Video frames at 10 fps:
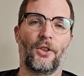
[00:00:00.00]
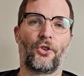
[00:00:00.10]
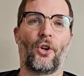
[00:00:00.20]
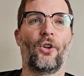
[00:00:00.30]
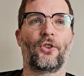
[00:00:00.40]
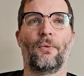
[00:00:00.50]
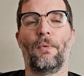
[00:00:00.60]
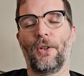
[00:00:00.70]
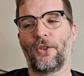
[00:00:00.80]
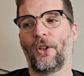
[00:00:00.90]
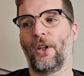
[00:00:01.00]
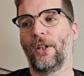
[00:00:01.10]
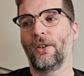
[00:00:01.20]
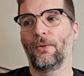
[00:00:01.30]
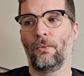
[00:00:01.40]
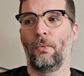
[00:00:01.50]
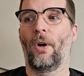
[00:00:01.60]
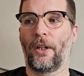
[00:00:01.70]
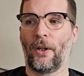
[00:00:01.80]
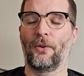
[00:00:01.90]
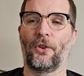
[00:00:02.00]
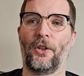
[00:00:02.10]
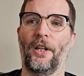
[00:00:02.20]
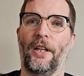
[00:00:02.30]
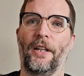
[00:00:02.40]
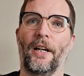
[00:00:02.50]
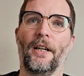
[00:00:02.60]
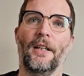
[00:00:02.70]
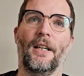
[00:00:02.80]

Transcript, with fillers: Trollocs on one side, Whitecoats on the other.